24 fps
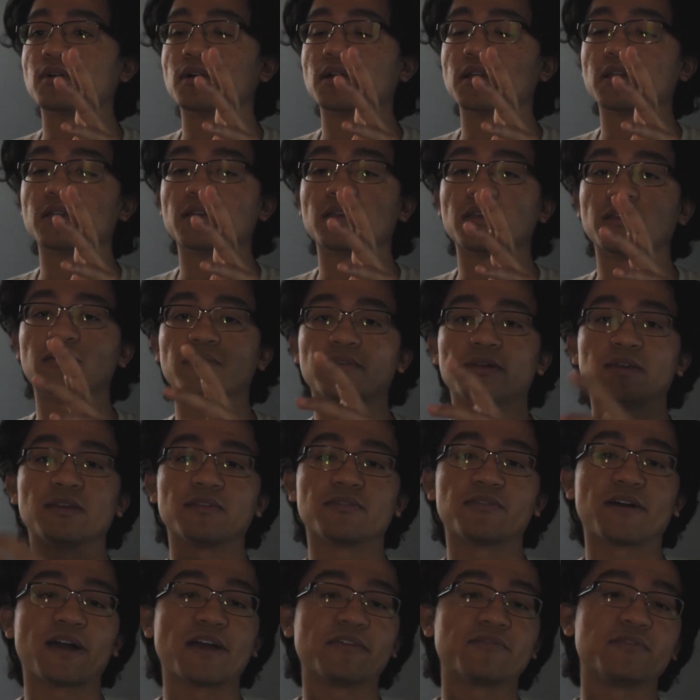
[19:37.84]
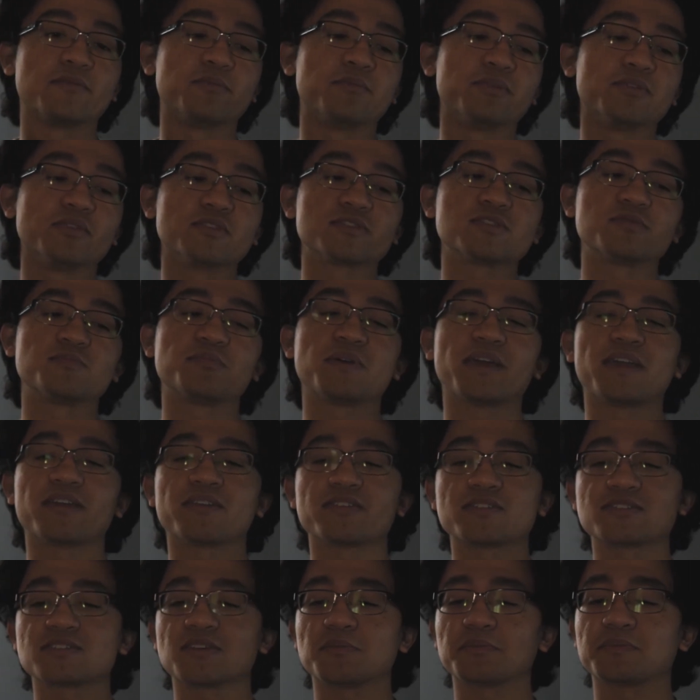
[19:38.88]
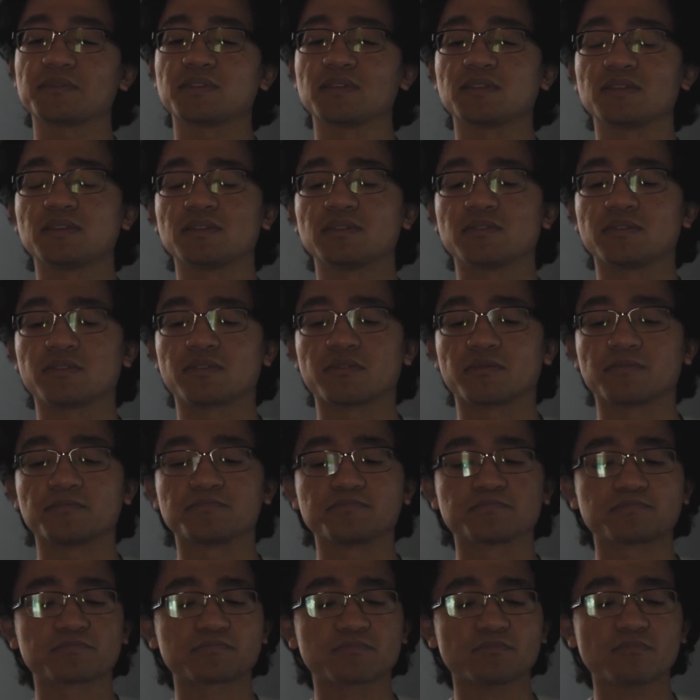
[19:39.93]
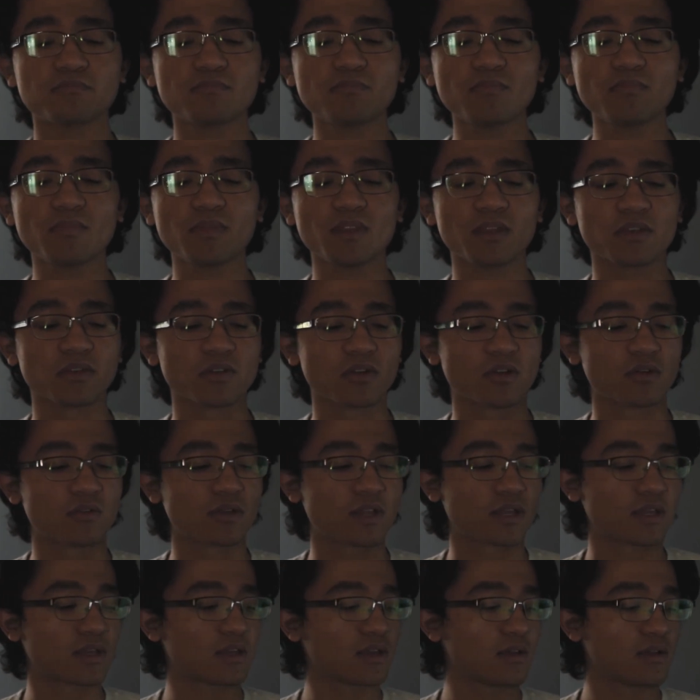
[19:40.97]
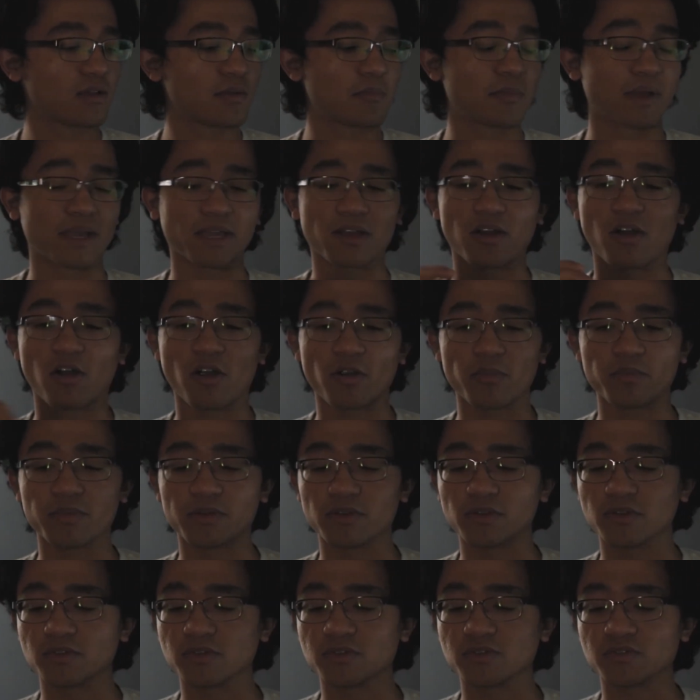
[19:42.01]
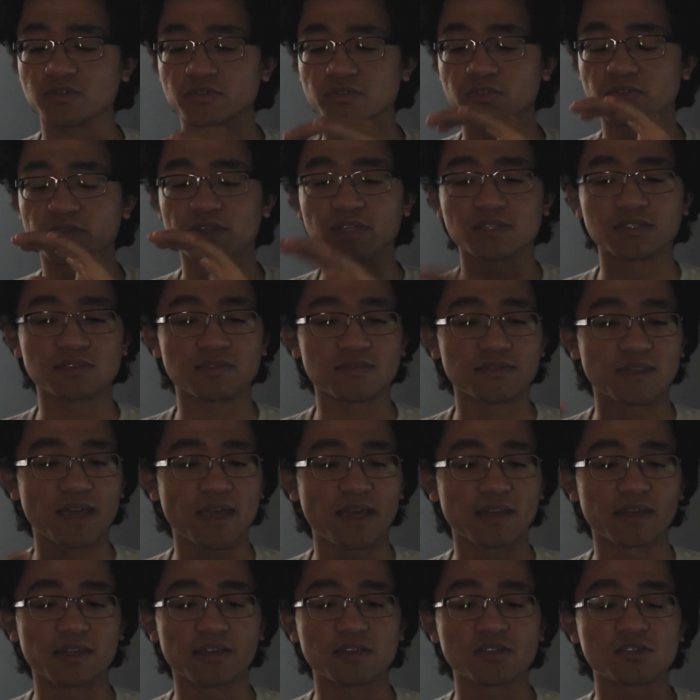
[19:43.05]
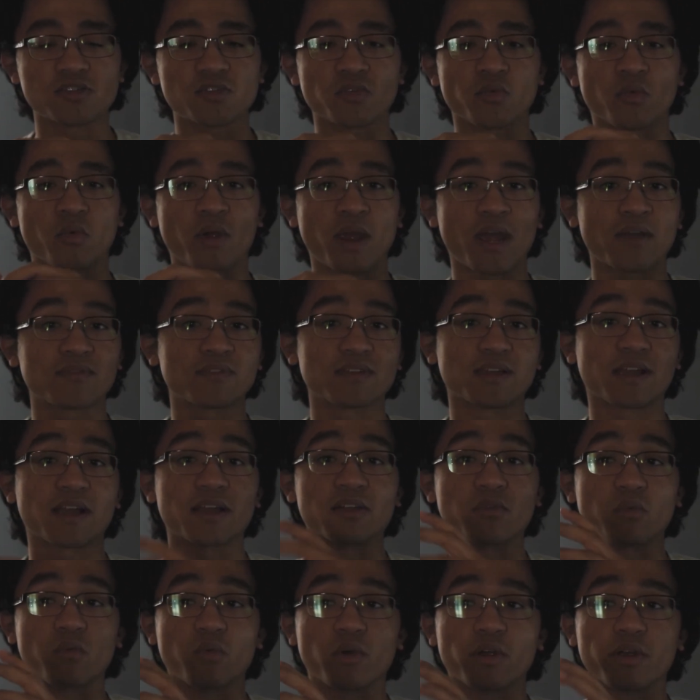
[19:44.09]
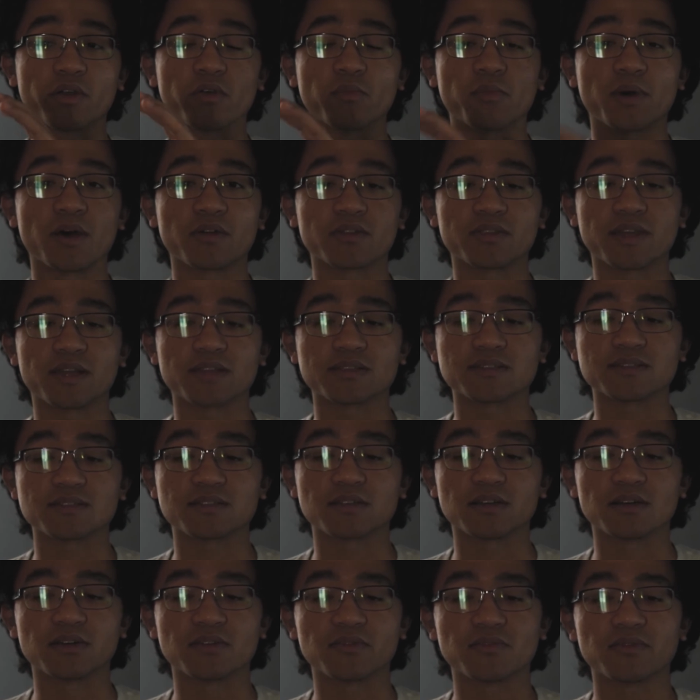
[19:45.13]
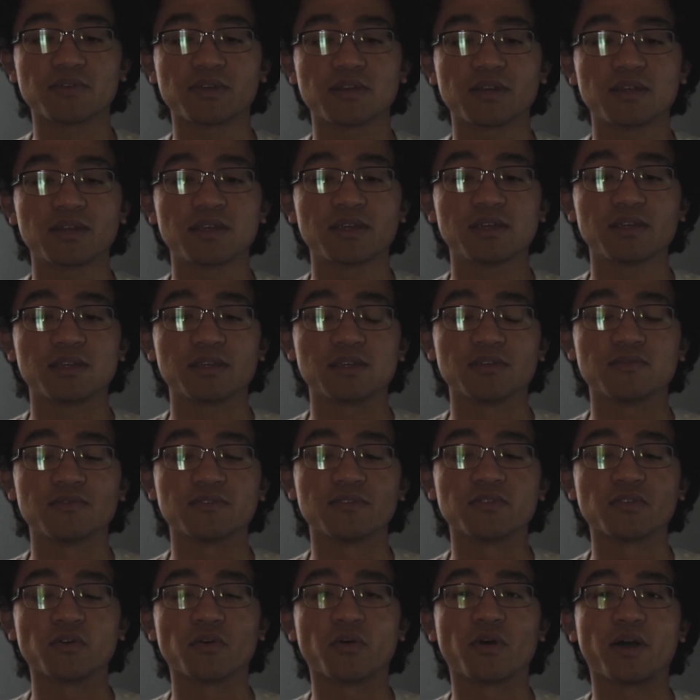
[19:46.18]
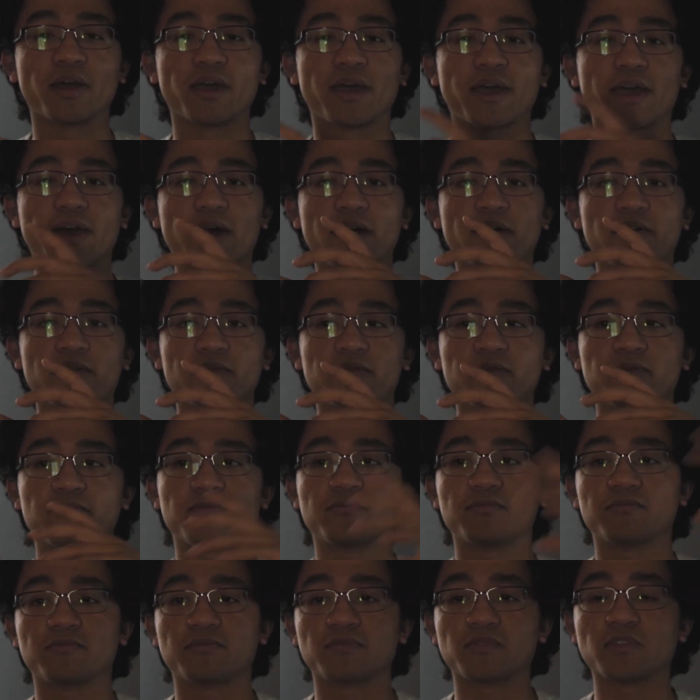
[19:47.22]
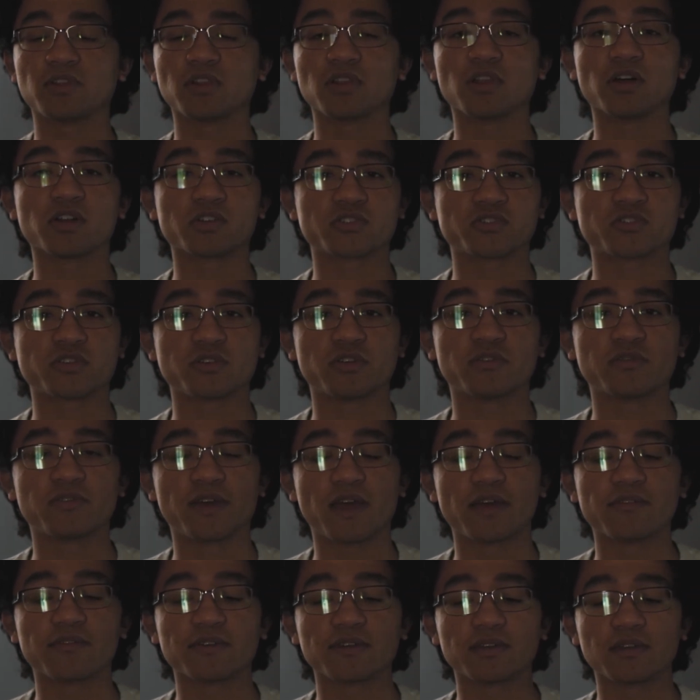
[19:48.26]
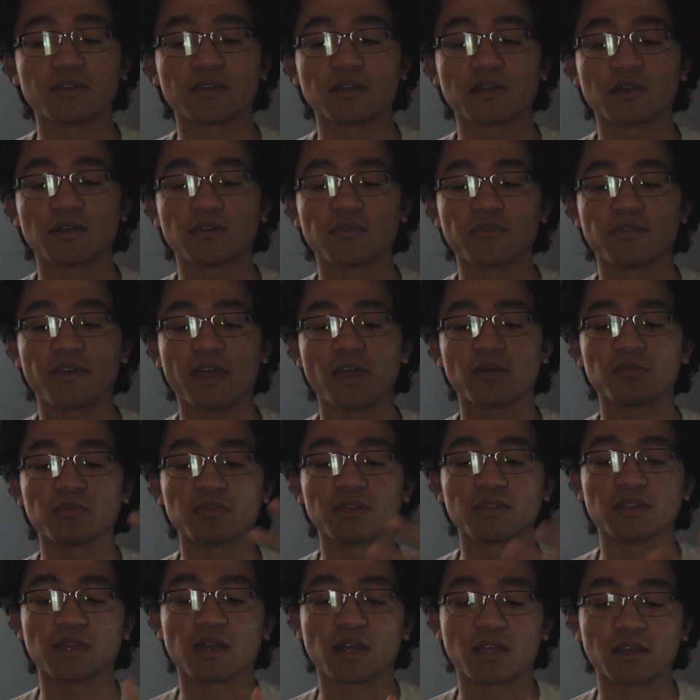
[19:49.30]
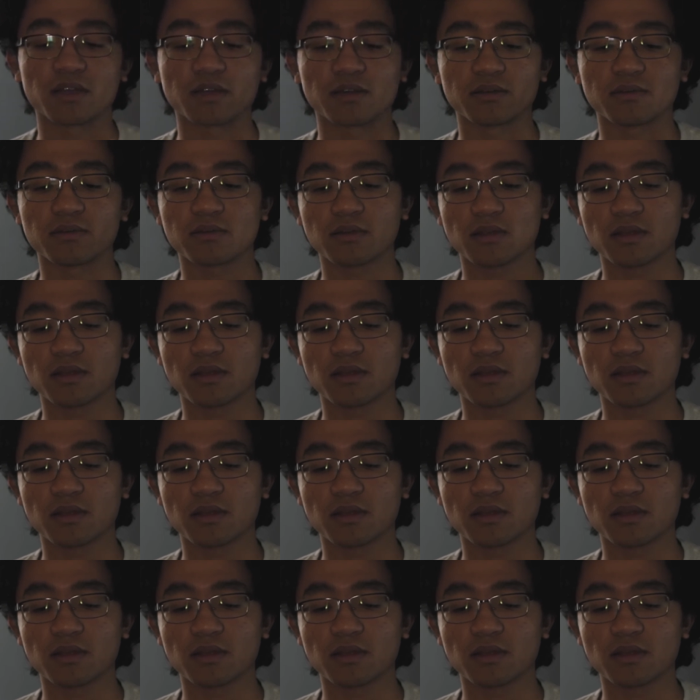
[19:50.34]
if I have a bill to pay or something, or like my car bills or things of that nature, where I have to kind of worry about that stuff, even though I have the luxury of having a family that can